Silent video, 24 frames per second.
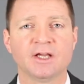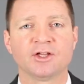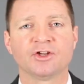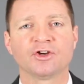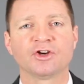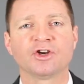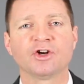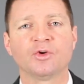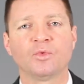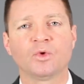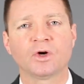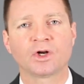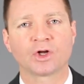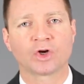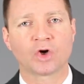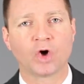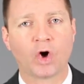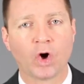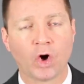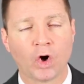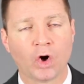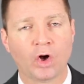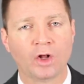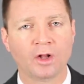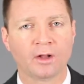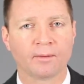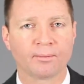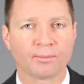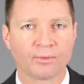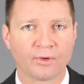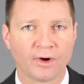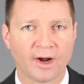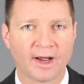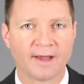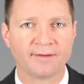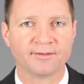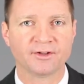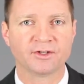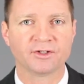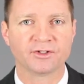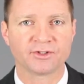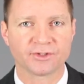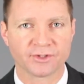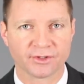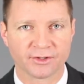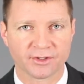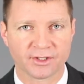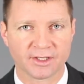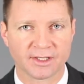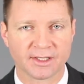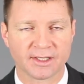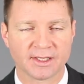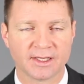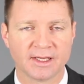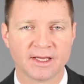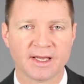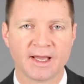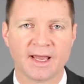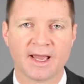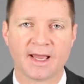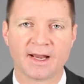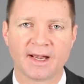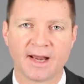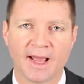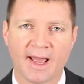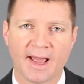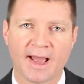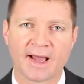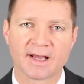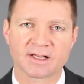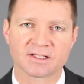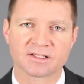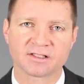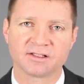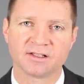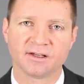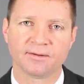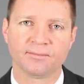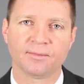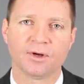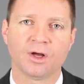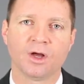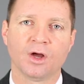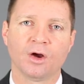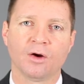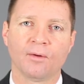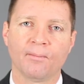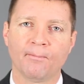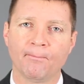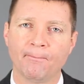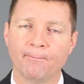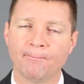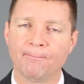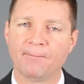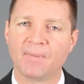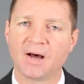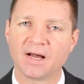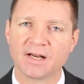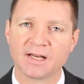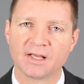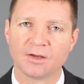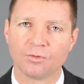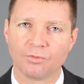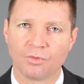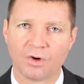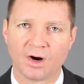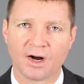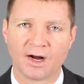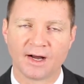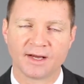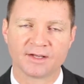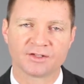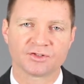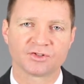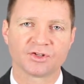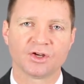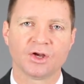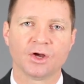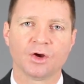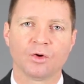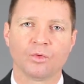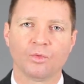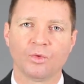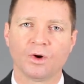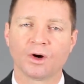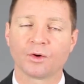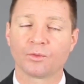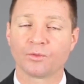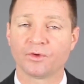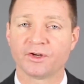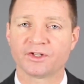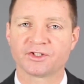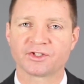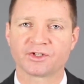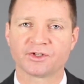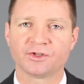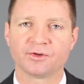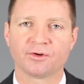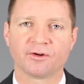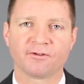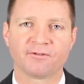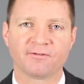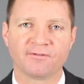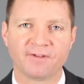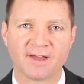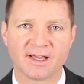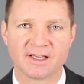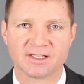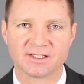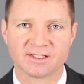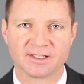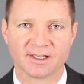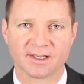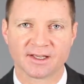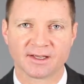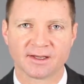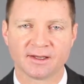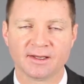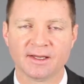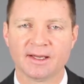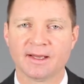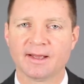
You're going to want to call a private attorney and ask them money-wise what risk you're facing.